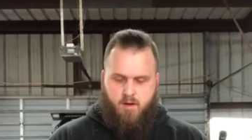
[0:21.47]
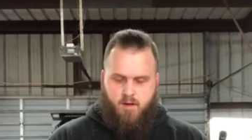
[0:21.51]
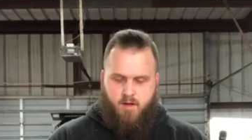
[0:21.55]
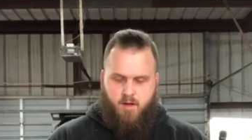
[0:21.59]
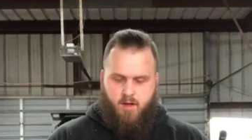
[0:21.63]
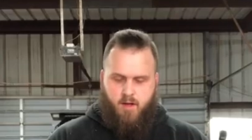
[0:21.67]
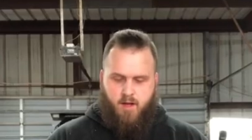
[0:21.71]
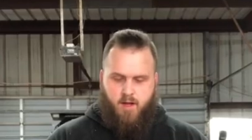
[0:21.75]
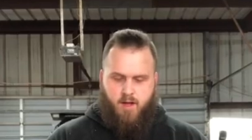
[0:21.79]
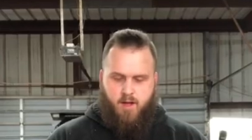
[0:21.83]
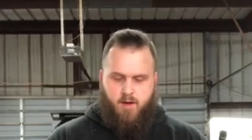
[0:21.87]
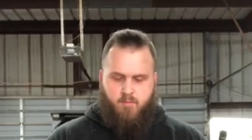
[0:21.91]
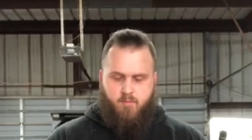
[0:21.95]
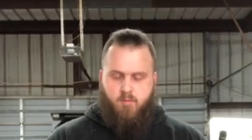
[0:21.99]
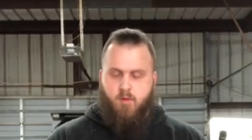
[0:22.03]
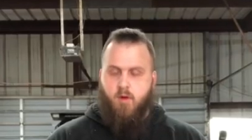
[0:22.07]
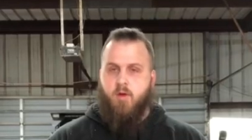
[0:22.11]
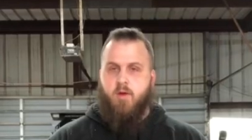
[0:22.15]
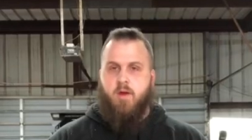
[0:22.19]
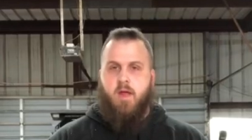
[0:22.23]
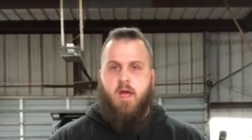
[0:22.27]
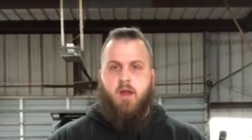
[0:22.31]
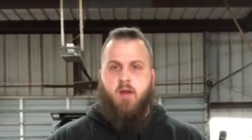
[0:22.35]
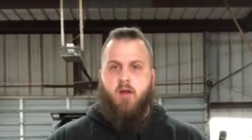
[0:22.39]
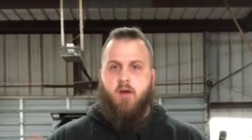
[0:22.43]
and
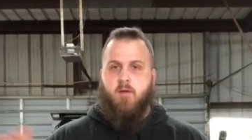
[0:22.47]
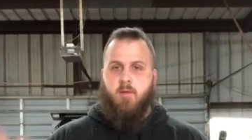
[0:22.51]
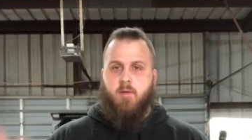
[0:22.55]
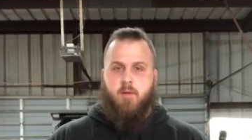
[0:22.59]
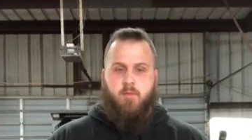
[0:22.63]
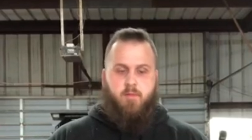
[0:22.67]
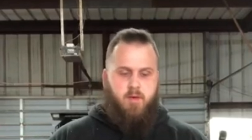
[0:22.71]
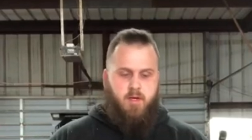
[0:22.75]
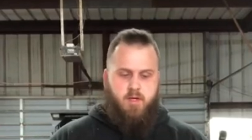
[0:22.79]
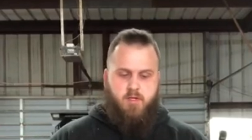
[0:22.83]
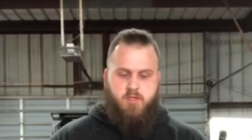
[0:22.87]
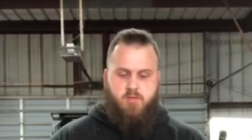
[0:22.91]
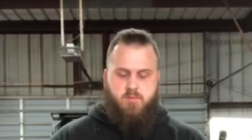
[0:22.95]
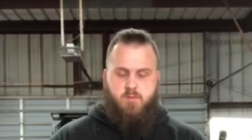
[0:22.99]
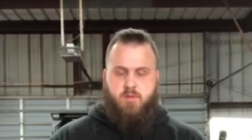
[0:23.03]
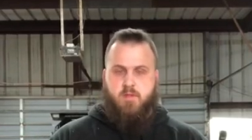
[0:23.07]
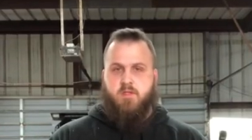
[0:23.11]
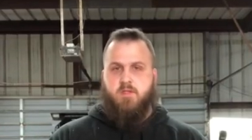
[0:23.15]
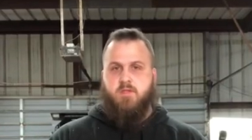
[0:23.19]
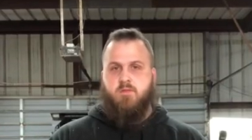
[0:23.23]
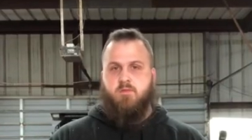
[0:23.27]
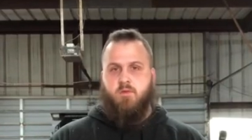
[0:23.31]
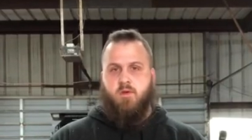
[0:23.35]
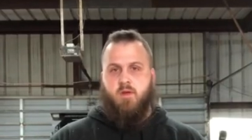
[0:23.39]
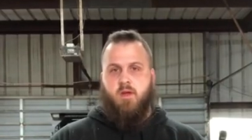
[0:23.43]
wrote down all my
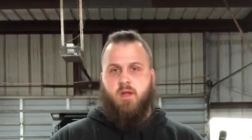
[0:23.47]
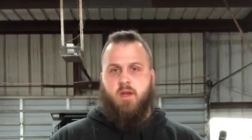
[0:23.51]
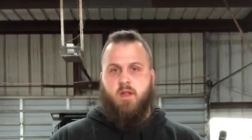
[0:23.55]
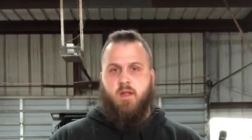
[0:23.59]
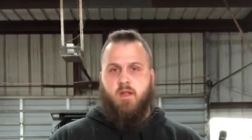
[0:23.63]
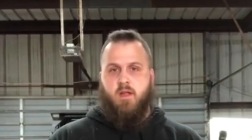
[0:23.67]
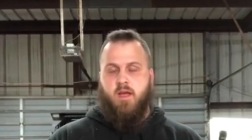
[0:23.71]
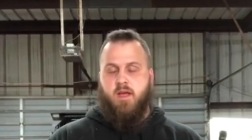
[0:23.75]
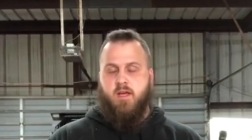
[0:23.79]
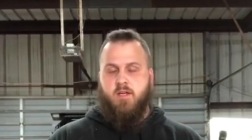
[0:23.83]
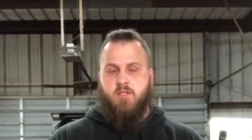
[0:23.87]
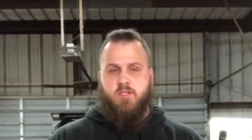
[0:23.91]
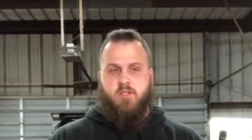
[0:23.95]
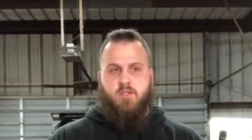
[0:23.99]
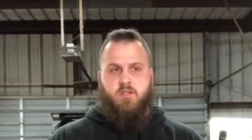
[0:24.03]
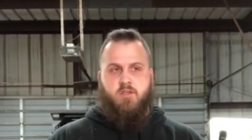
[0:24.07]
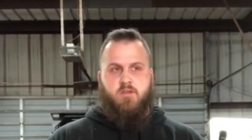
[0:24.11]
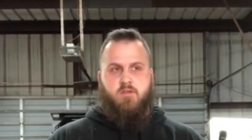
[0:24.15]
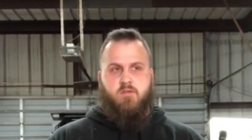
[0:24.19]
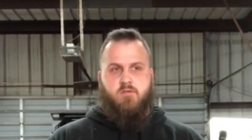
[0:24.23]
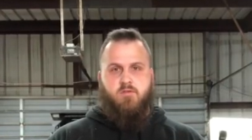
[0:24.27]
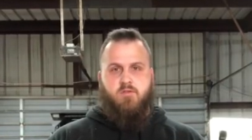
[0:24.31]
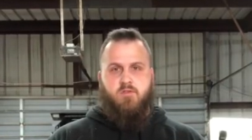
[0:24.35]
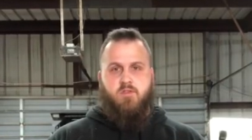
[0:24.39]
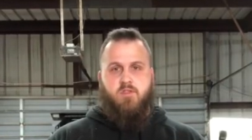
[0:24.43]
measurements. We're going to actually
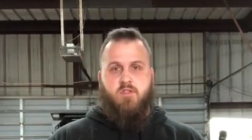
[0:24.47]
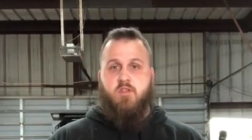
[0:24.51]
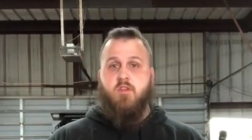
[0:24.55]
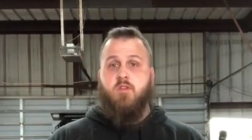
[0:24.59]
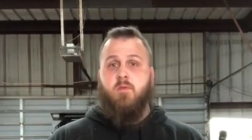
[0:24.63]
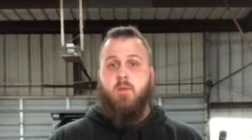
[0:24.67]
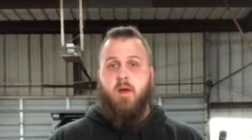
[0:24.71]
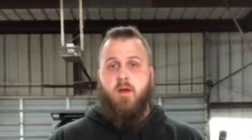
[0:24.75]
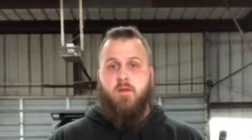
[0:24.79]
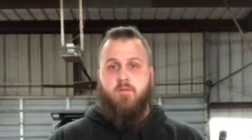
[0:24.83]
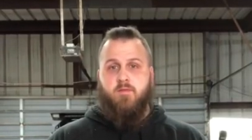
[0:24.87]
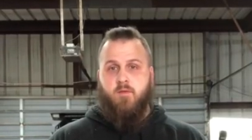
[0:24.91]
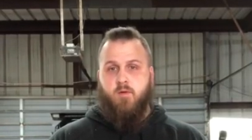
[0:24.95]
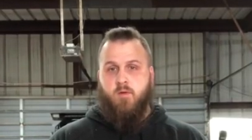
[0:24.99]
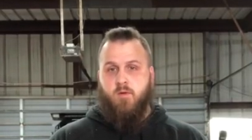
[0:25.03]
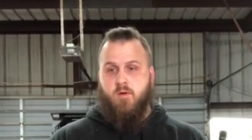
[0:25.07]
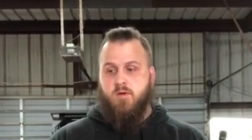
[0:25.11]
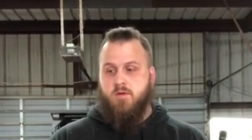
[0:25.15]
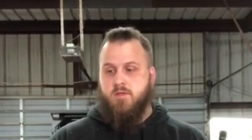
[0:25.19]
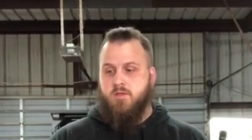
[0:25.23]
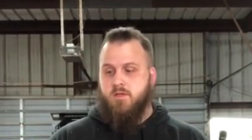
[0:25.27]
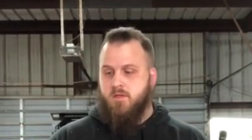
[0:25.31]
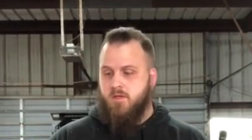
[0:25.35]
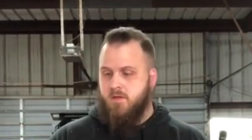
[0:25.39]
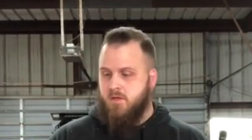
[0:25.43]
use
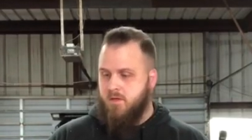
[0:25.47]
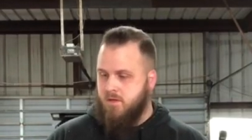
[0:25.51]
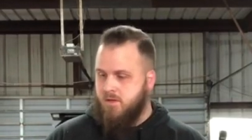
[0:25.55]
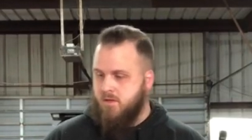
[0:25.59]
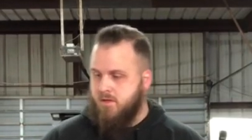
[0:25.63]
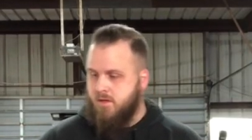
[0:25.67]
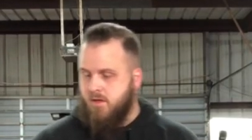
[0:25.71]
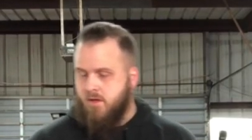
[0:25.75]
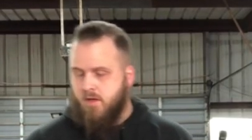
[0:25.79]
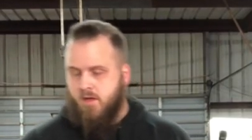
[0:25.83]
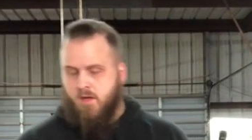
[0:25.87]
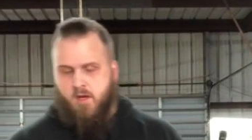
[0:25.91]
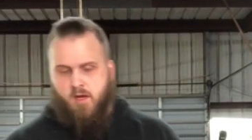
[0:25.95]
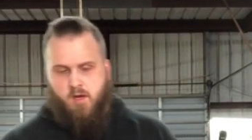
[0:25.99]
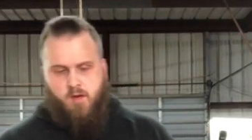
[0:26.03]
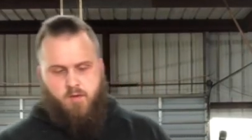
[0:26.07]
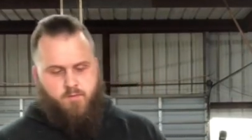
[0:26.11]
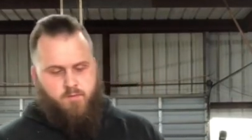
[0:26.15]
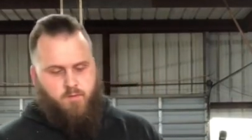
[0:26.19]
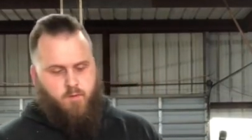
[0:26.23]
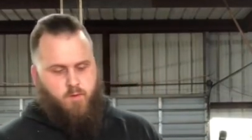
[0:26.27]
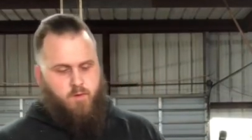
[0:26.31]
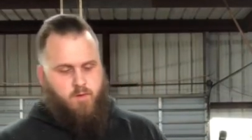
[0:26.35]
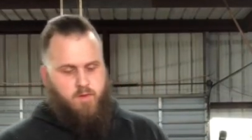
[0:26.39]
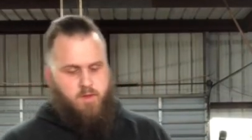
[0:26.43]
2x4s
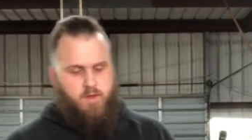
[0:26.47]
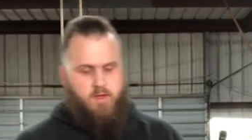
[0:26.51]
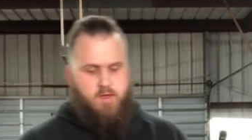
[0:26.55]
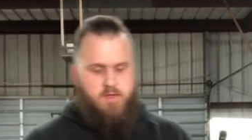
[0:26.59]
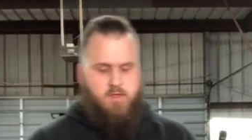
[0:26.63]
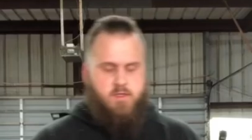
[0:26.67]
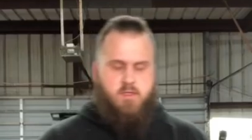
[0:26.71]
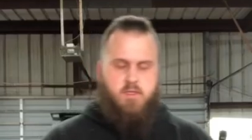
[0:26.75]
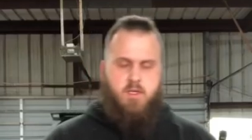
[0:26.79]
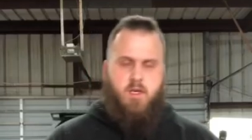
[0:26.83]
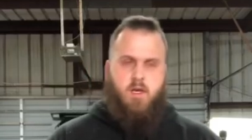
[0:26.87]
for this.